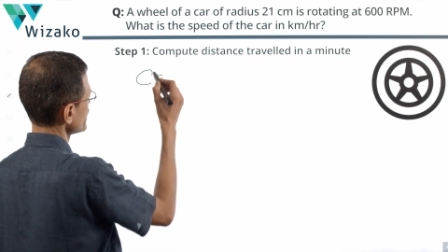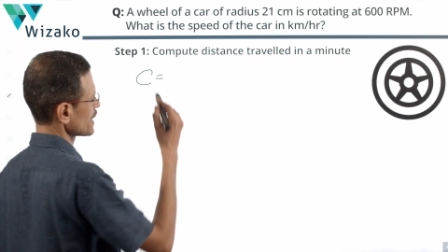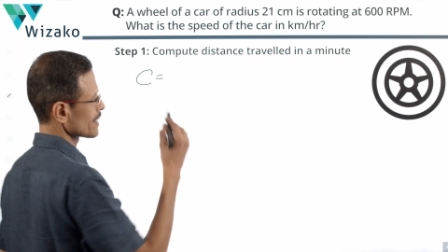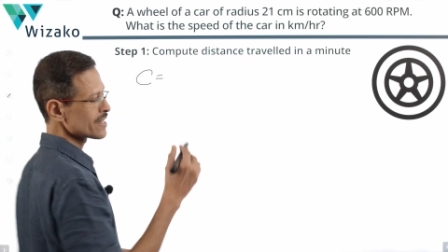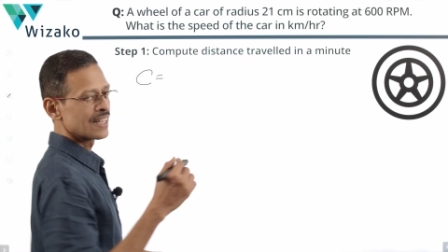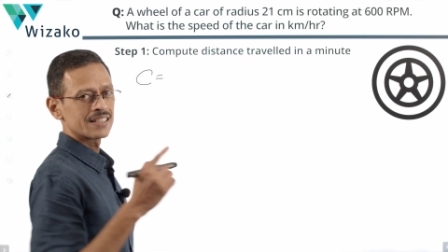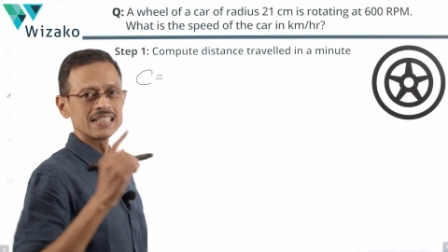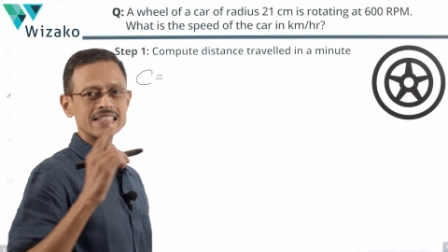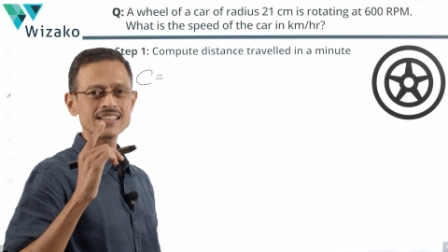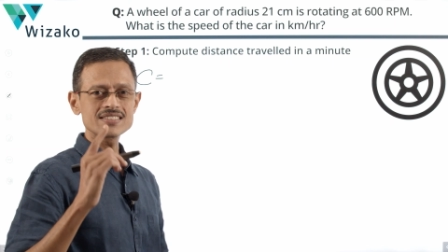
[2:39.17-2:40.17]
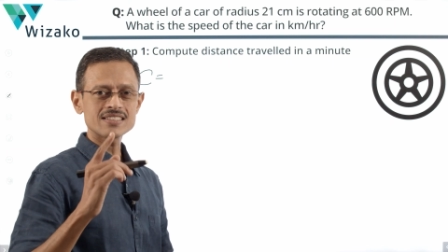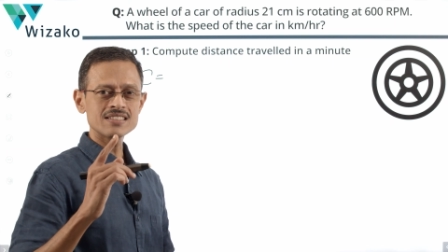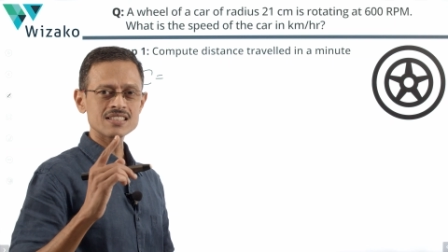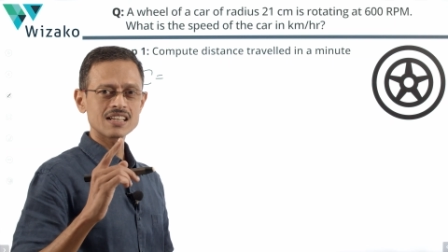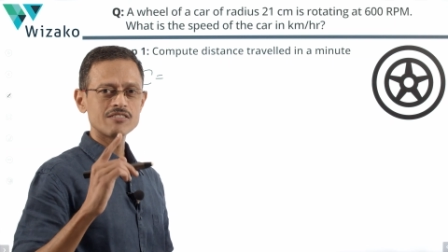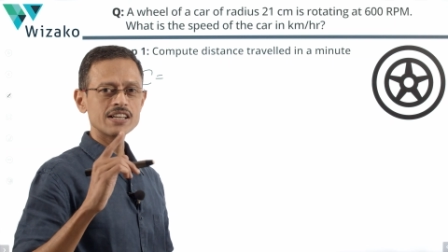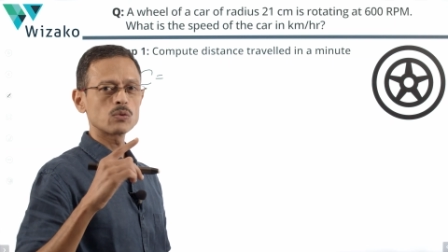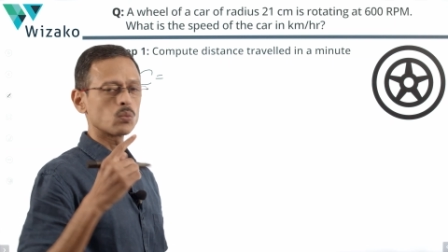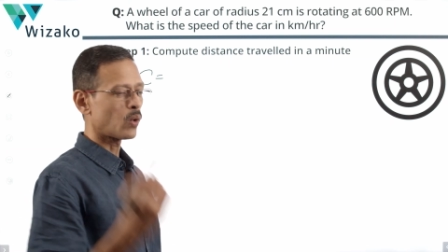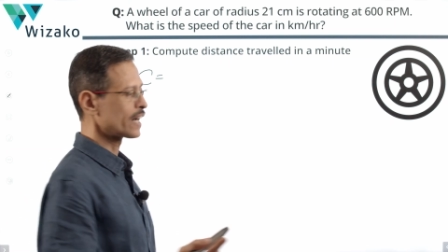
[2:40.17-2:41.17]
tell us the distance covered
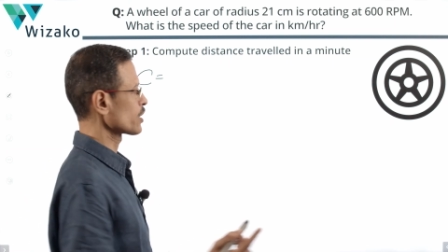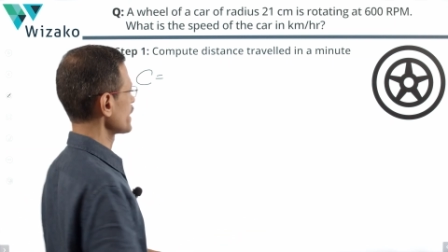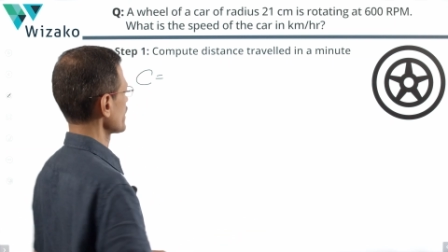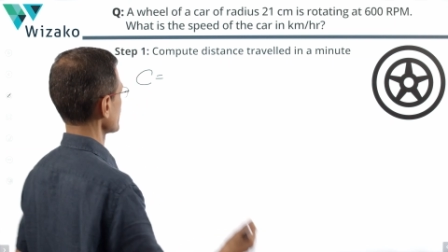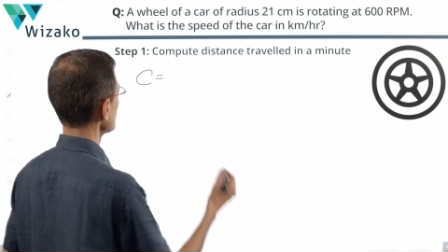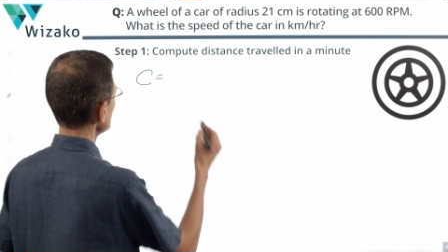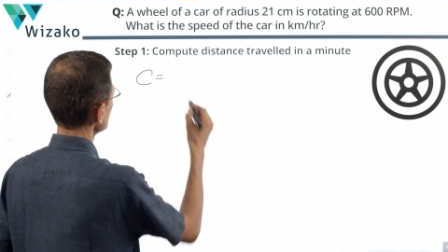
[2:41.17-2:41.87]
in one rotation.